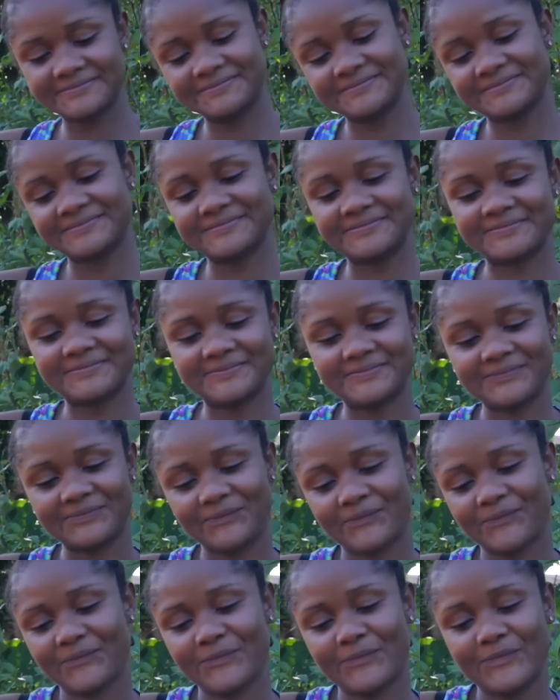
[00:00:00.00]
Mm-hmm.
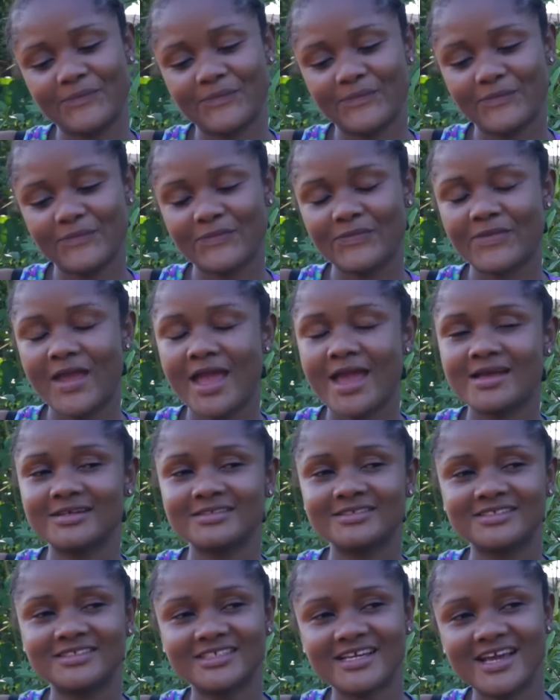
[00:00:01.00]

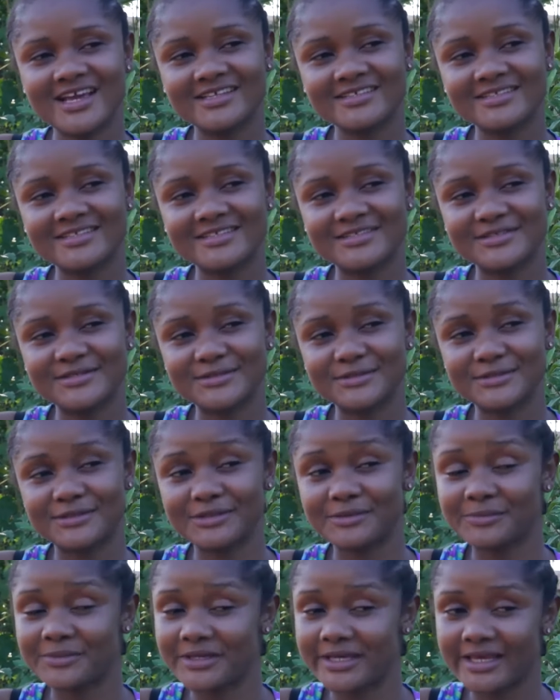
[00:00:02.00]
Cheers to
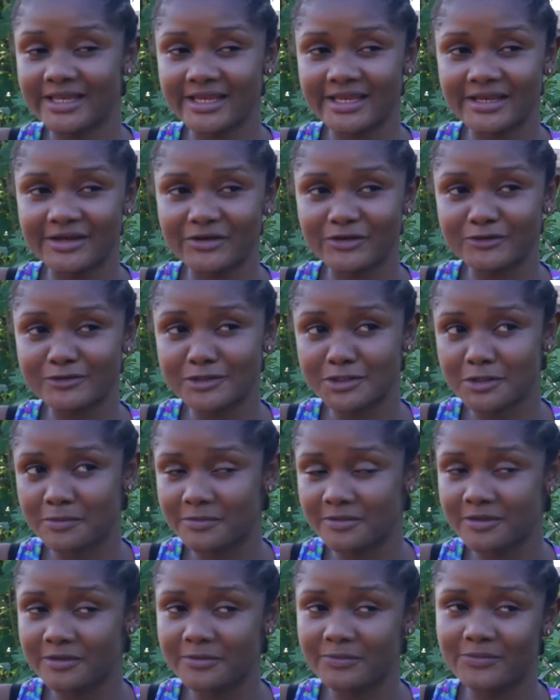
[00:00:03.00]
the beginning of
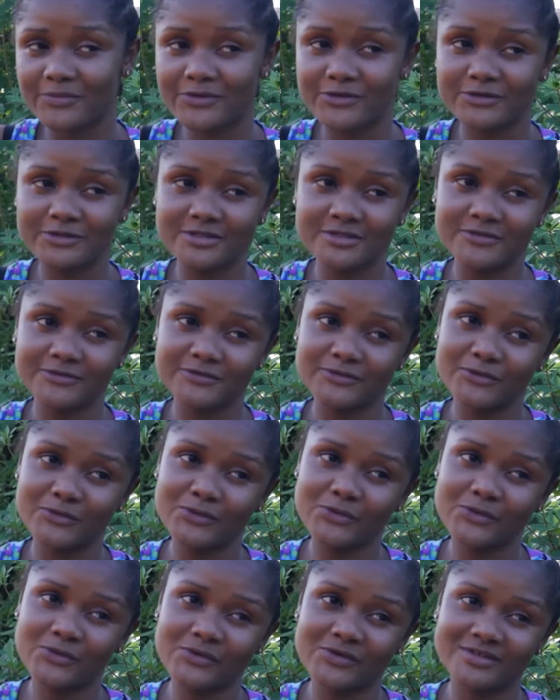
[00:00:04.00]
something
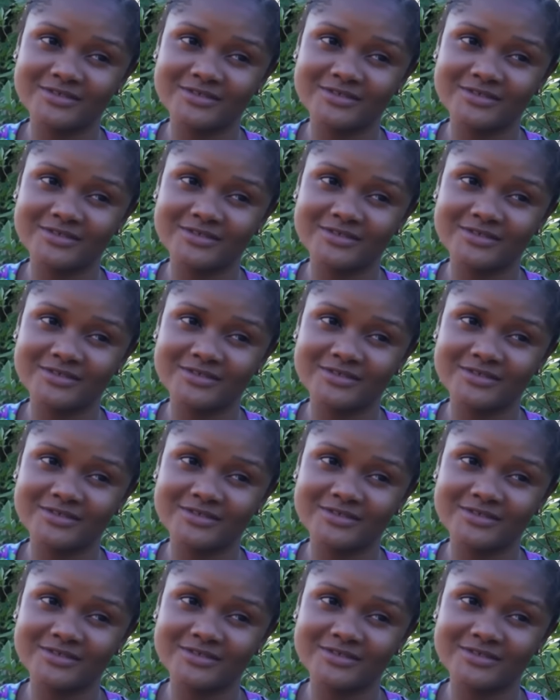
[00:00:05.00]
beautiful.